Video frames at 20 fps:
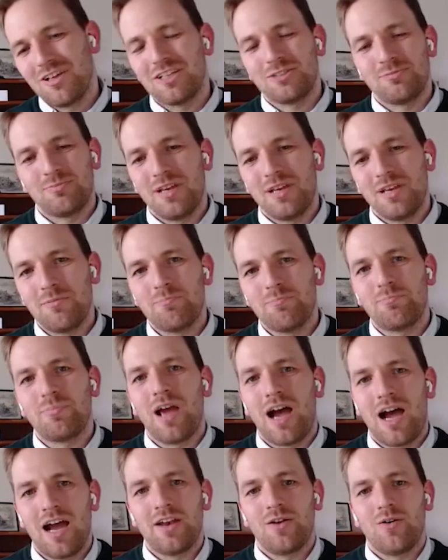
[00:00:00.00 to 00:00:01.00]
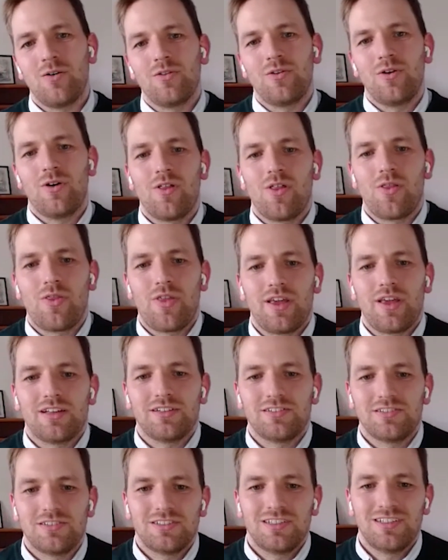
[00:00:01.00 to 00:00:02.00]
it's behind all the other
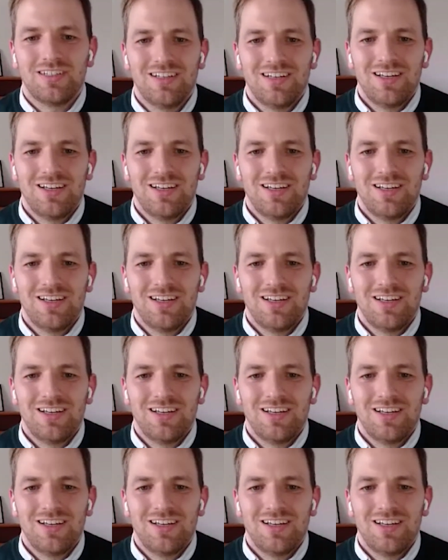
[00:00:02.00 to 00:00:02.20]
things.